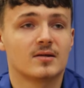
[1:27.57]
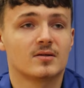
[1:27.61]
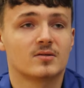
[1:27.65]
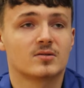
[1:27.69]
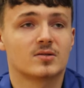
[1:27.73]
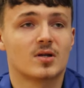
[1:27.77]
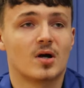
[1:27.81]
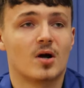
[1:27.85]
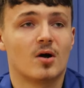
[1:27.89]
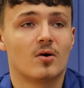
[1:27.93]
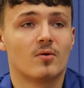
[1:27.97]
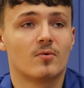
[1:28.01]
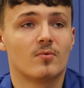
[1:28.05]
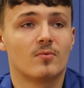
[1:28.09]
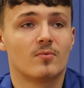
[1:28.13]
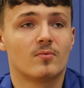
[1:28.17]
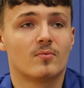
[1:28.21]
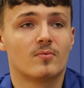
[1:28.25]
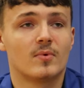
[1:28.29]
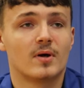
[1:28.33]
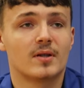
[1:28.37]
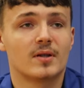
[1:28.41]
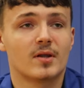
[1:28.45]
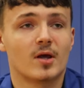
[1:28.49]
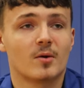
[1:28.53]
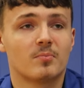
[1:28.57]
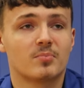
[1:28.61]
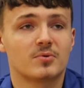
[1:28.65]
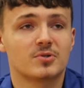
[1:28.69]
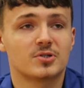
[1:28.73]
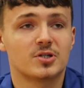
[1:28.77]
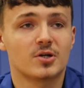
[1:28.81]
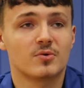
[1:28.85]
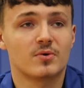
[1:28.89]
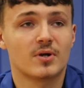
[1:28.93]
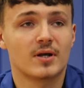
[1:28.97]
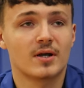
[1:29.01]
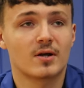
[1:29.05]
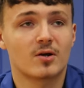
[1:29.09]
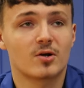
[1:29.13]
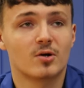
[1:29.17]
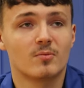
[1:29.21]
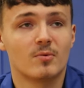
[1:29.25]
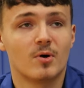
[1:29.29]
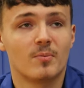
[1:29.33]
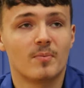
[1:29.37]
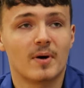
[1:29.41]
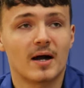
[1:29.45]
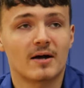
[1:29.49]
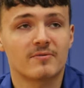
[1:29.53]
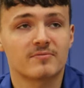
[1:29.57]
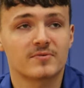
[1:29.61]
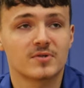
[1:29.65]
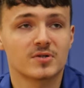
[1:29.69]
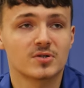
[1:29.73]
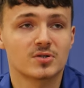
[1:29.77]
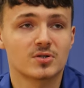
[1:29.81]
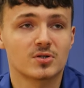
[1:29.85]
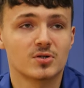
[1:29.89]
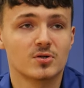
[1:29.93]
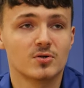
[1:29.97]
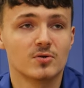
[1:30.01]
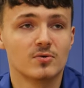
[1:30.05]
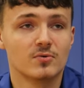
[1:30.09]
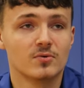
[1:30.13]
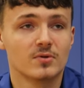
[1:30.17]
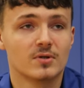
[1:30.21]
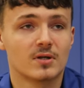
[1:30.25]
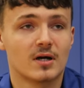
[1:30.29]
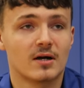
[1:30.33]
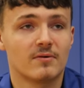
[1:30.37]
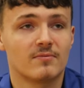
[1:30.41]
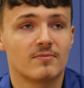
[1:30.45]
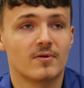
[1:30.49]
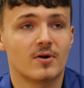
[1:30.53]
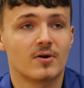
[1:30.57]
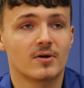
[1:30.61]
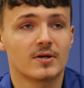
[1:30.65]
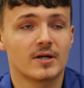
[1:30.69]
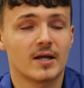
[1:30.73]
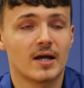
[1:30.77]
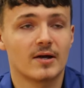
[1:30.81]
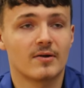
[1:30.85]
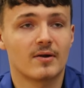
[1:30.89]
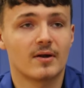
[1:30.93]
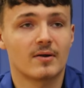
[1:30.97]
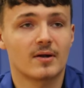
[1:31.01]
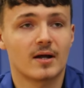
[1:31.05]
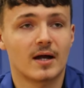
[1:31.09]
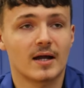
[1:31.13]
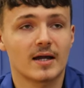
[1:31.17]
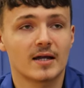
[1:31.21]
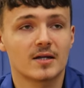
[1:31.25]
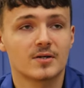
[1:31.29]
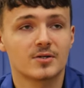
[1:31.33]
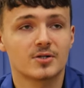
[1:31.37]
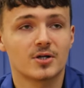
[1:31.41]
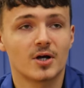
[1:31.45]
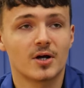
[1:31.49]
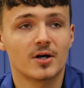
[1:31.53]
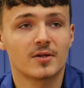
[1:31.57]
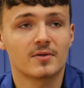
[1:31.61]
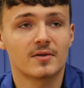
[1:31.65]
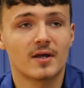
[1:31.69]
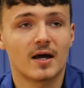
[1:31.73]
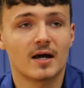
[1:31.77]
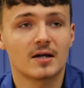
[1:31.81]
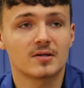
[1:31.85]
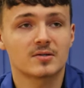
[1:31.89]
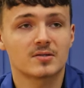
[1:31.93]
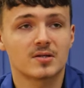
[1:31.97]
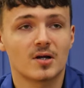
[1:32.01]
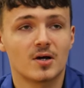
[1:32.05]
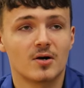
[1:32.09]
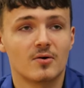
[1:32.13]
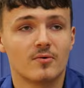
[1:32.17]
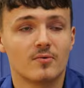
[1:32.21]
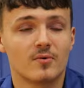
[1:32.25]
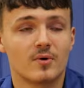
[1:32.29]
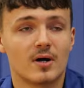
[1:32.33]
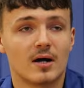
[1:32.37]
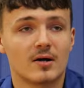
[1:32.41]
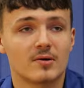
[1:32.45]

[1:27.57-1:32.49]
So when the opportunity came up after school, I thought, yeah, I enjoyed that, so